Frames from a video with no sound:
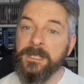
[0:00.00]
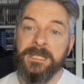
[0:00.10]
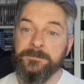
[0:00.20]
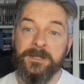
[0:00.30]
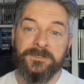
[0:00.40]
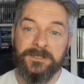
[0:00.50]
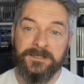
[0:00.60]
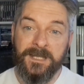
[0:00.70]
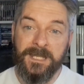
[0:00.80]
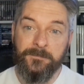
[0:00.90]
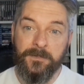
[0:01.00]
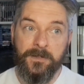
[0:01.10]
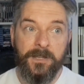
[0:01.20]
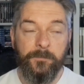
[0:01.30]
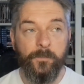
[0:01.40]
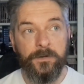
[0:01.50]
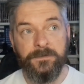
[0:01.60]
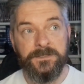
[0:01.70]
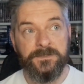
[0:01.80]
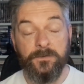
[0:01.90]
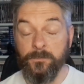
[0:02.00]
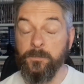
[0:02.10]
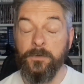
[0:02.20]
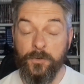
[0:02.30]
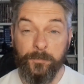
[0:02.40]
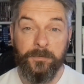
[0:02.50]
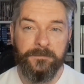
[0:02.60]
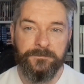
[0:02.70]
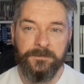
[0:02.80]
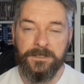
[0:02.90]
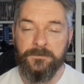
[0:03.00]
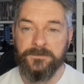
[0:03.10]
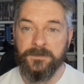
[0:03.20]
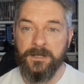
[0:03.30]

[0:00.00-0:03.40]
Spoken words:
He's mentioned this game in one of his, or a couple of his videos